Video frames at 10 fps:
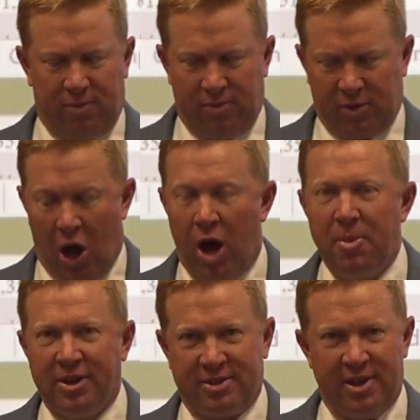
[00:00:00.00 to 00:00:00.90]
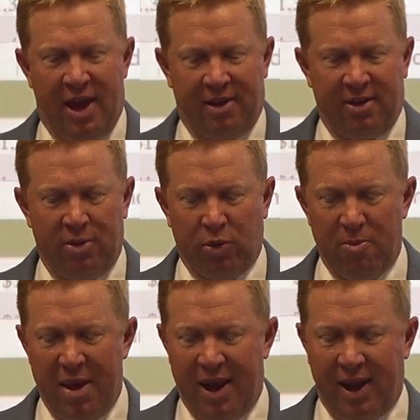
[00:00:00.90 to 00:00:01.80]
comments that were
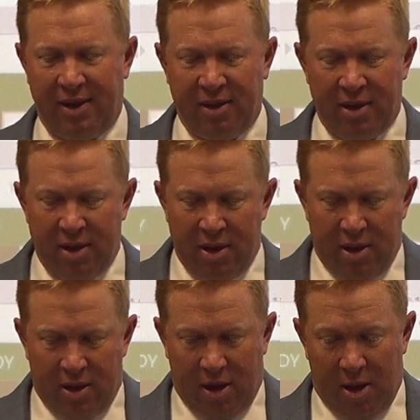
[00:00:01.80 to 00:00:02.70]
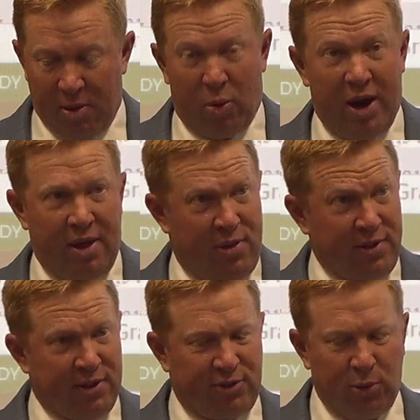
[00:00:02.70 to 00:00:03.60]
made and why I think
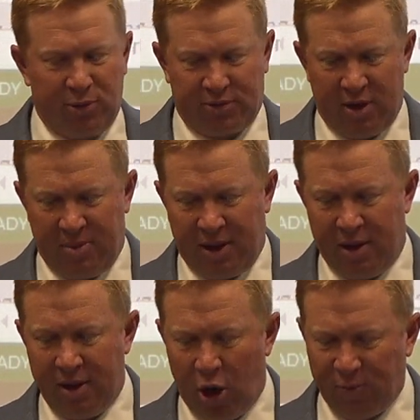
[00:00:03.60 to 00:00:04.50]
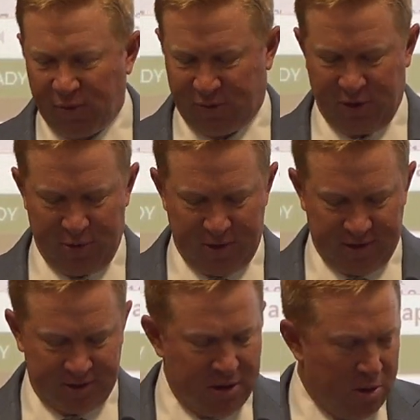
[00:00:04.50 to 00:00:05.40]
this tool is going to be helpful for you
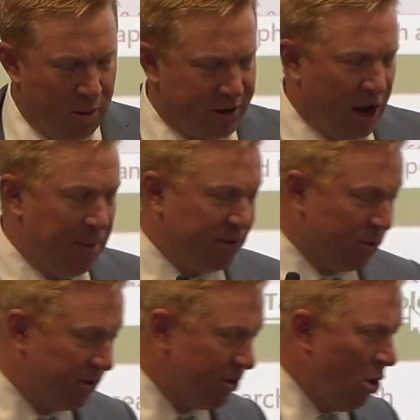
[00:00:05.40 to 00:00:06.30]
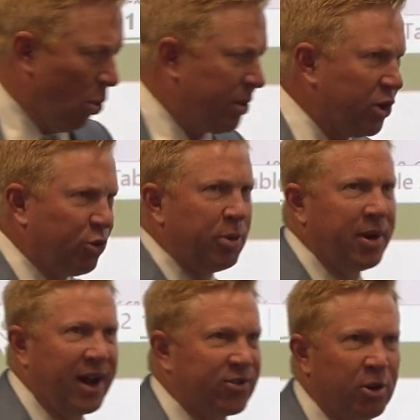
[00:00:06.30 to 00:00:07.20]
is, one of the comments was, we contribute
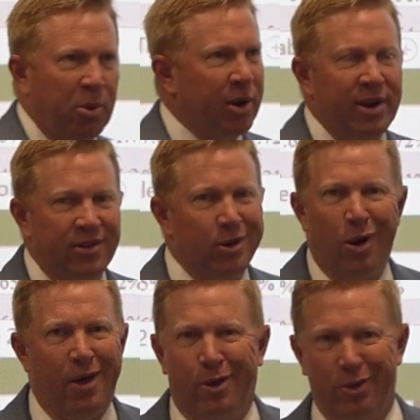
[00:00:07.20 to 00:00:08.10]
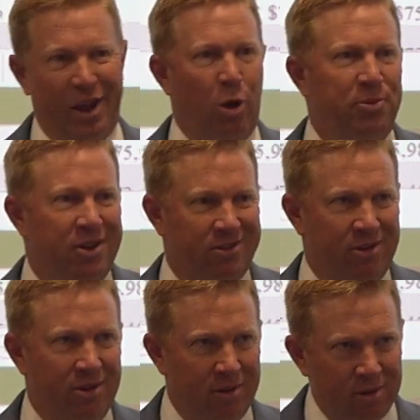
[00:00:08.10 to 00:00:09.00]
extra, but we don't even know how that really helped us.
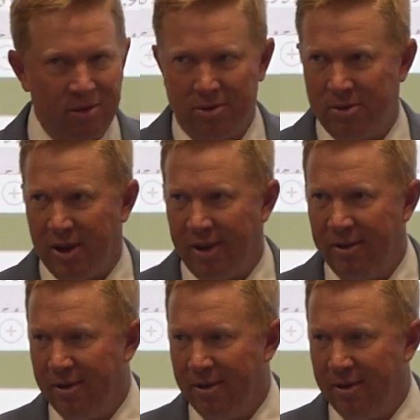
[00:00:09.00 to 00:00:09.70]
Okay?